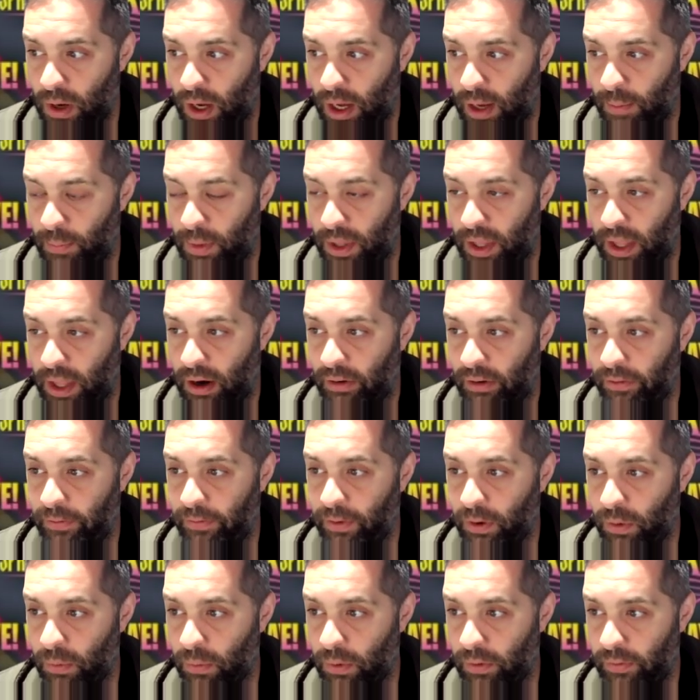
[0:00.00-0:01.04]
and then our
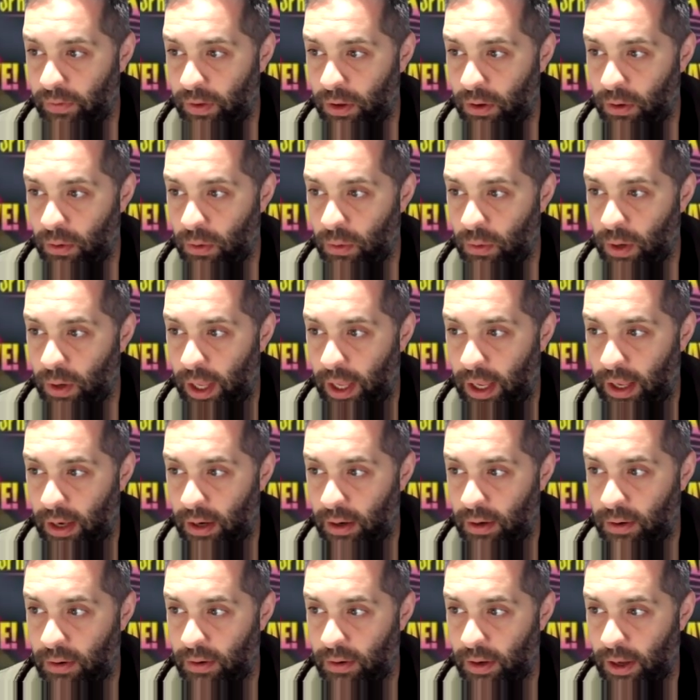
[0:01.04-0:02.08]
full review
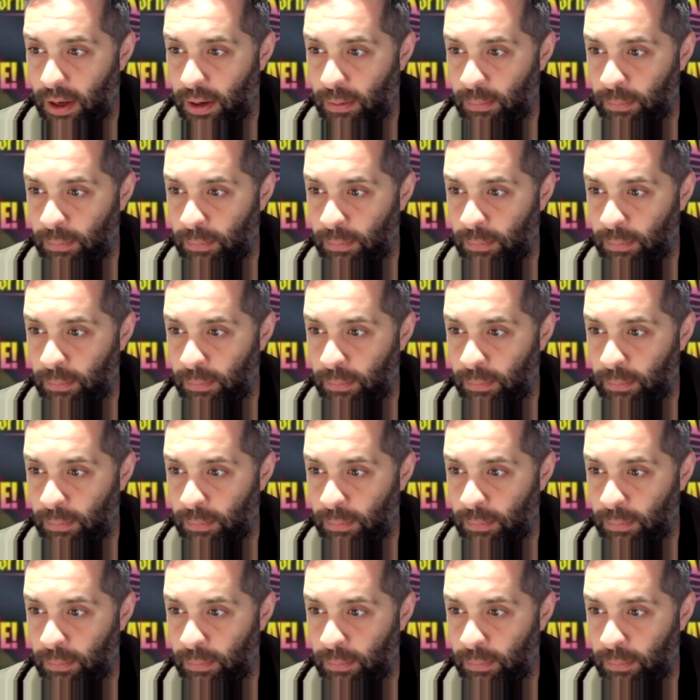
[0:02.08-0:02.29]
and